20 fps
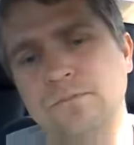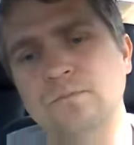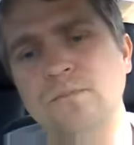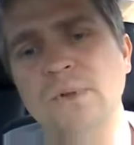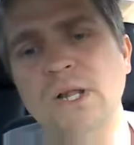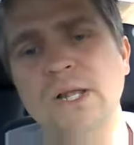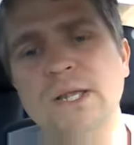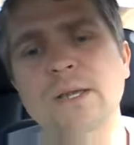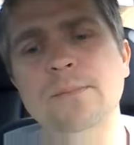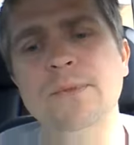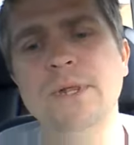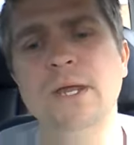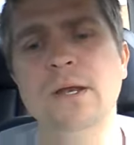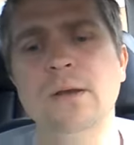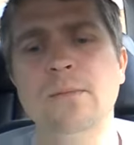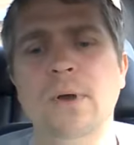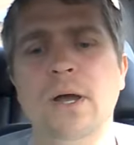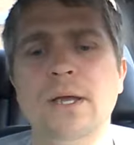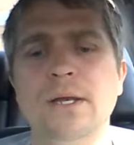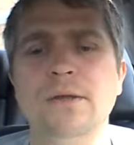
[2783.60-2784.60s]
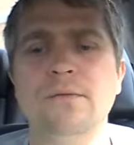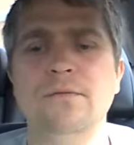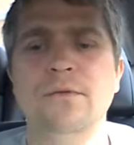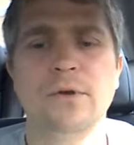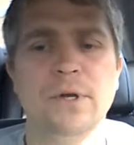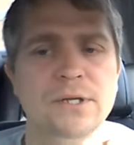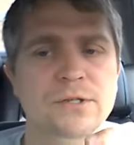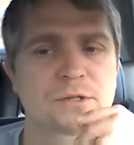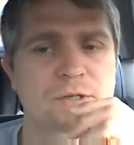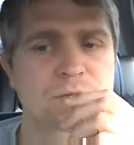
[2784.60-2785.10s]
keep that in mind if you're
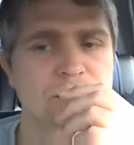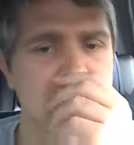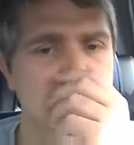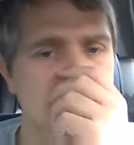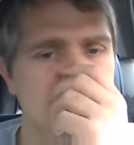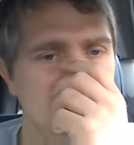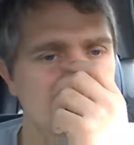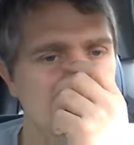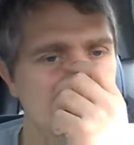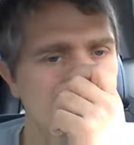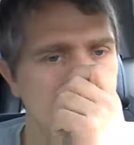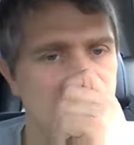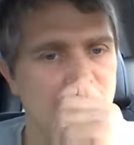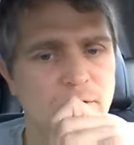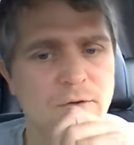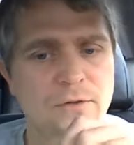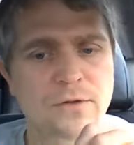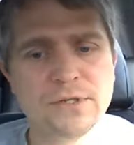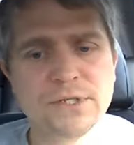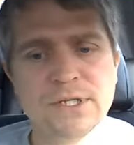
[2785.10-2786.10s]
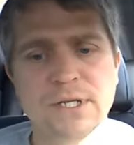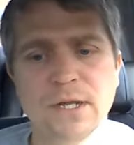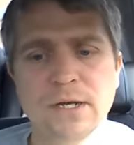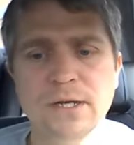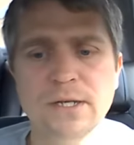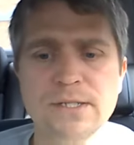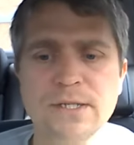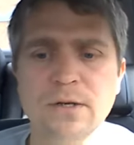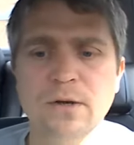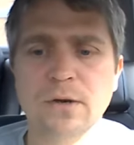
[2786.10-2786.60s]
interested in any further
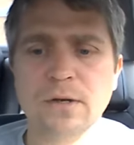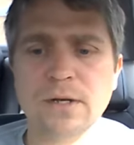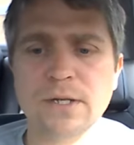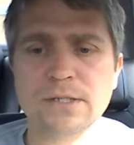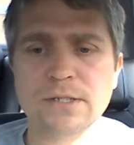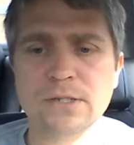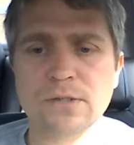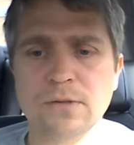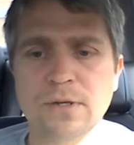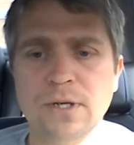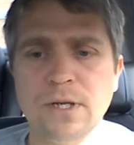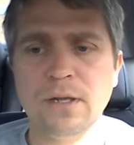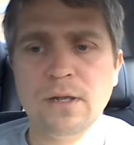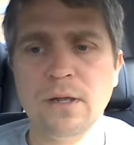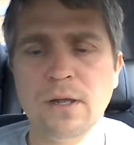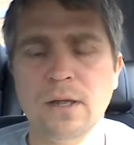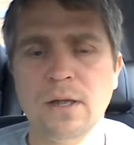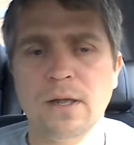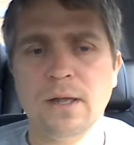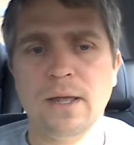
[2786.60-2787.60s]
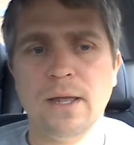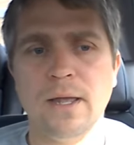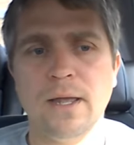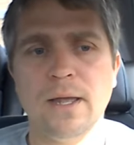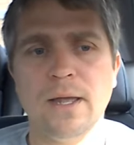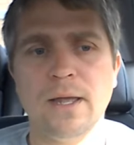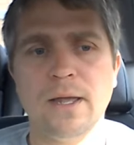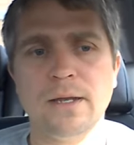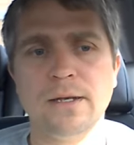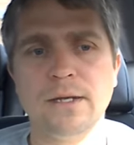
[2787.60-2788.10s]
studies in art history.
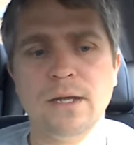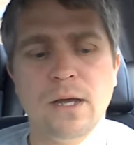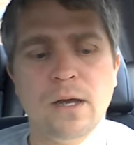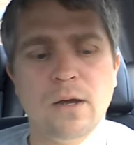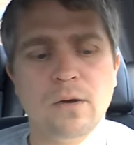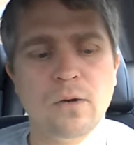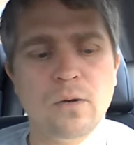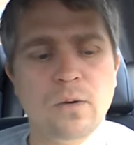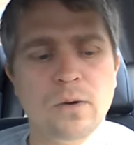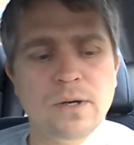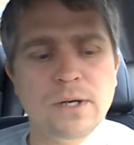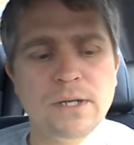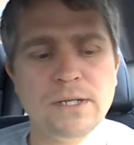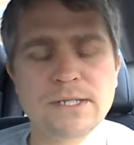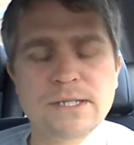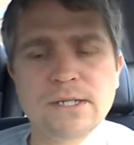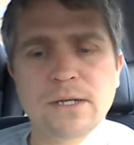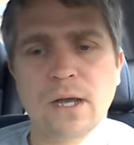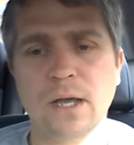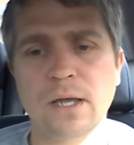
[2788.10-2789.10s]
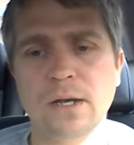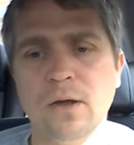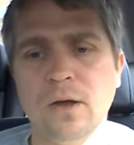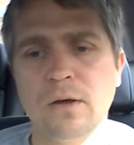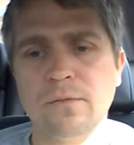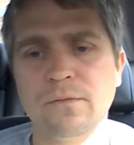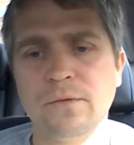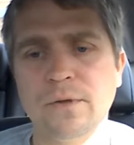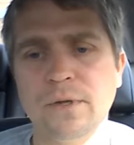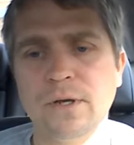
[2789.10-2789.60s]
And I'll go on and sign off
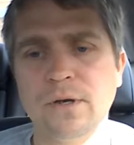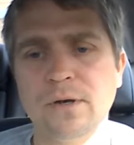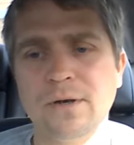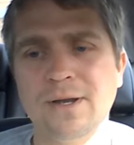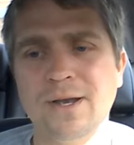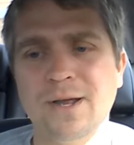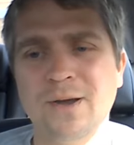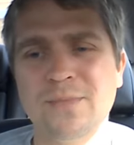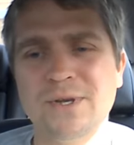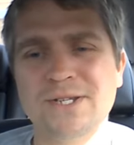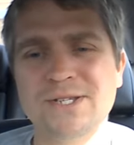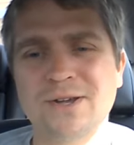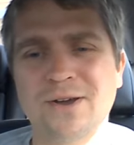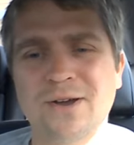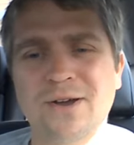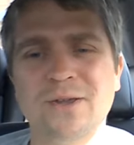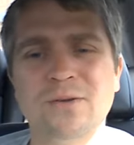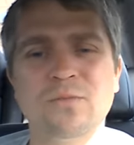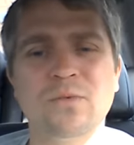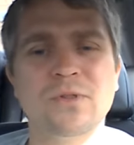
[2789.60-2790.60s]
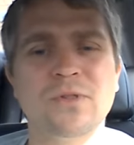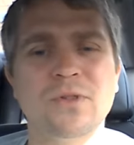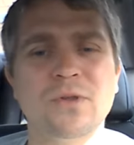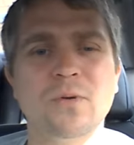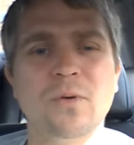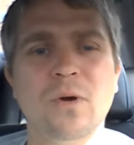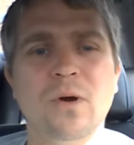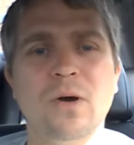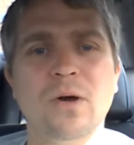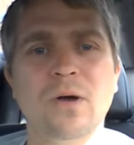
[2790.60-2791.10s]
here, and I'll be talking with you
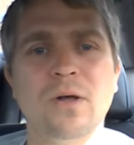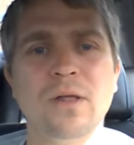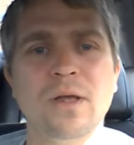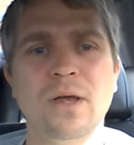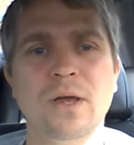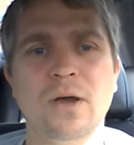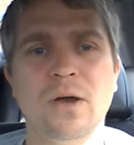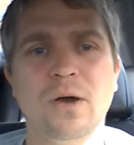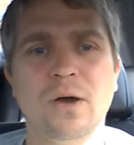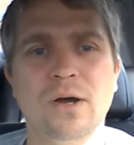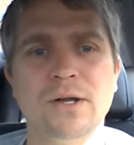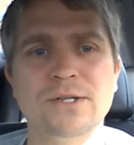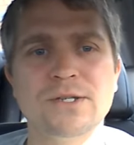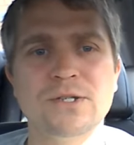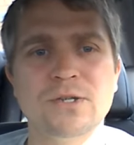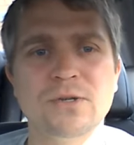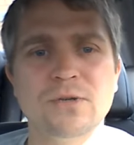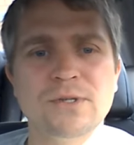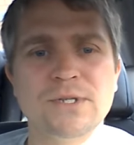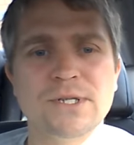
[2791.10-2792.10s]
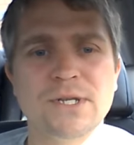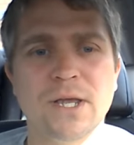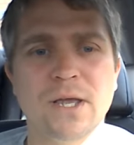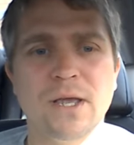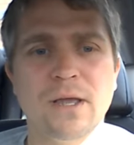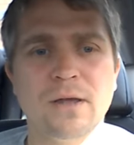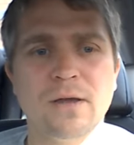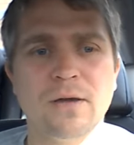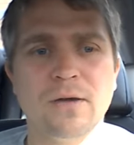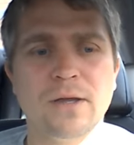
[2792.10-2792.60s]
all on Tuesday.
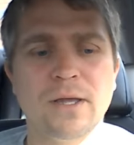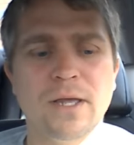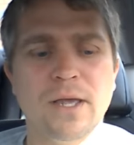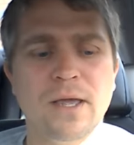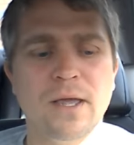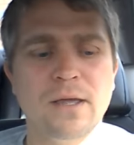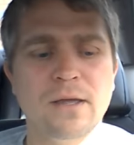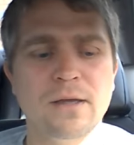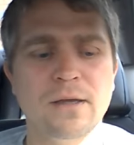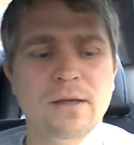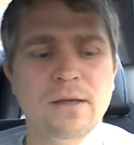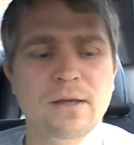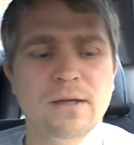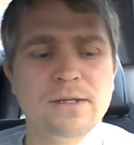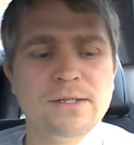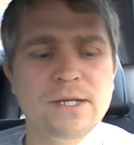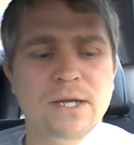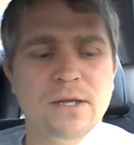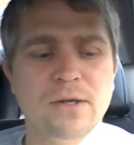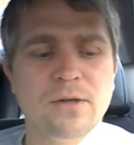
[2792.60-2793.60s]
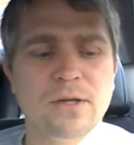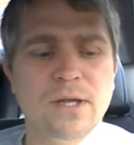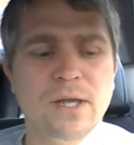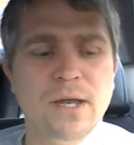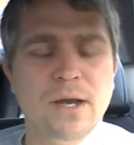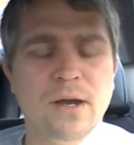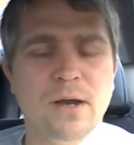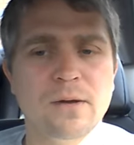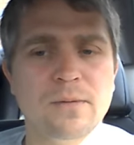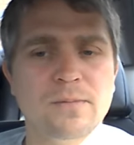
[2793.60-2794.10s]
Okay? Take good
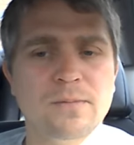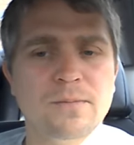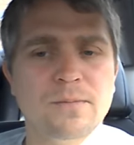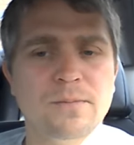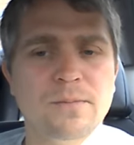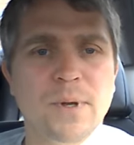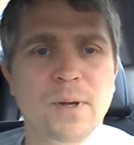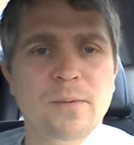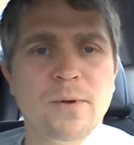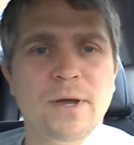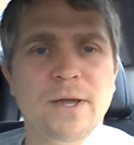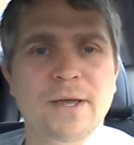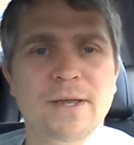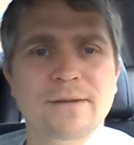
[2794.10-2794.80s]
care. Bye-bye.